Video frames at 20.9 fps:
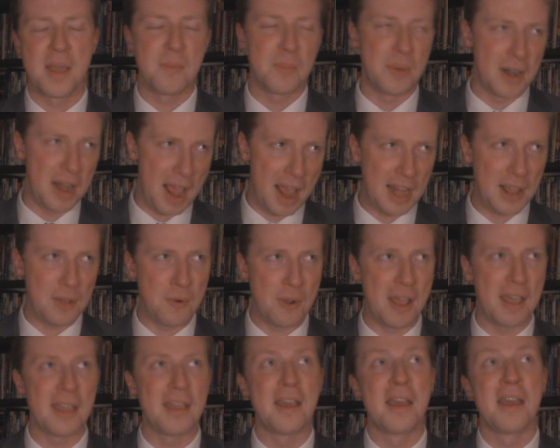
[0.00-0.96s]
But
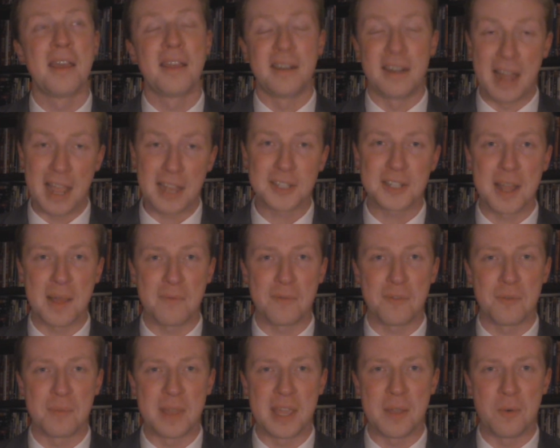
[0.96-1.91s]
anyway, next up
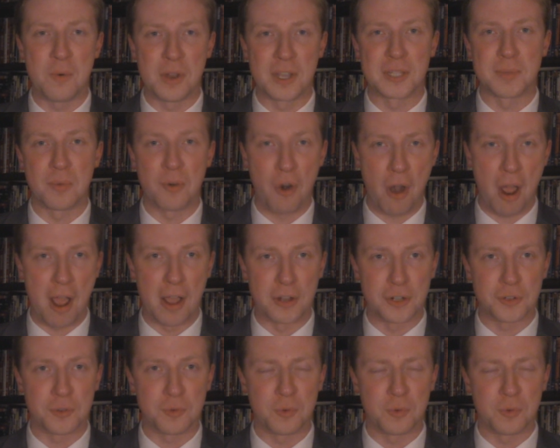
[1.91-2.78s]
for me was Mirage,